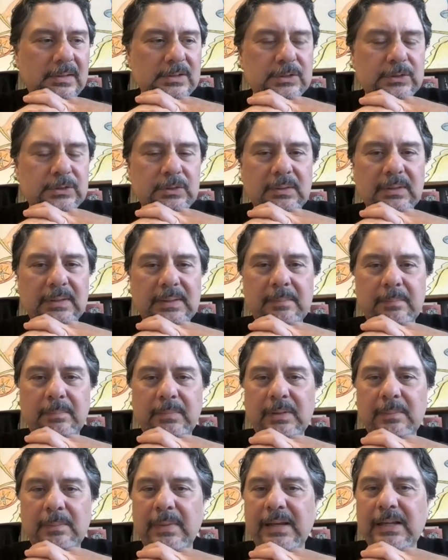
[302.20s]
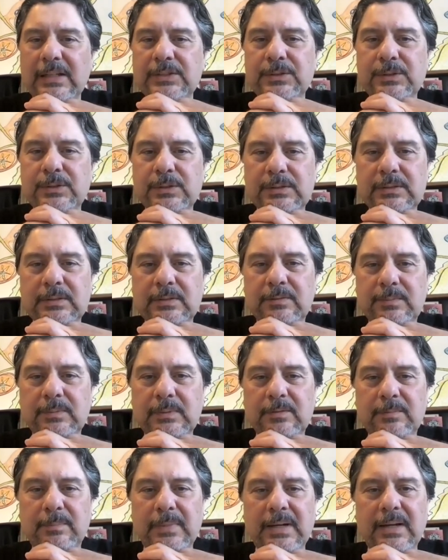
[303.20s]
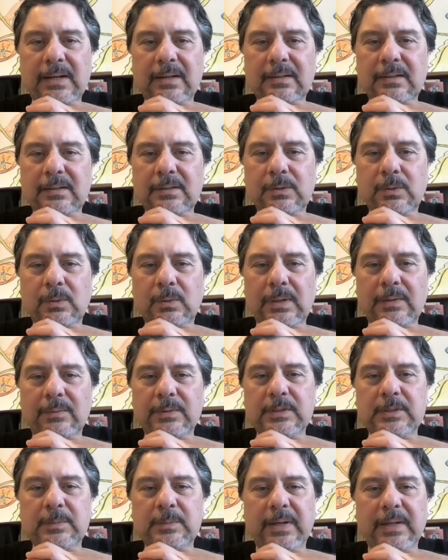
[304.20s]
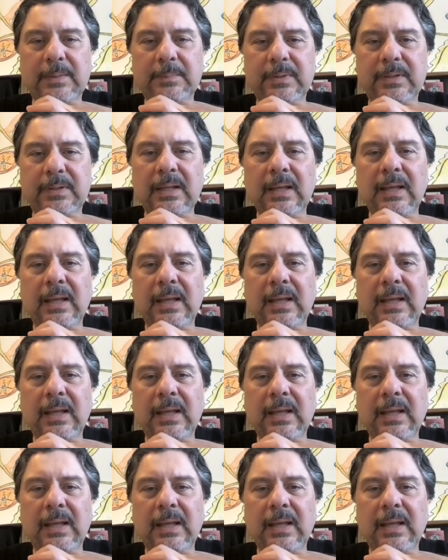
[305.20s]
are certainly the masters of, of manga who I respect, but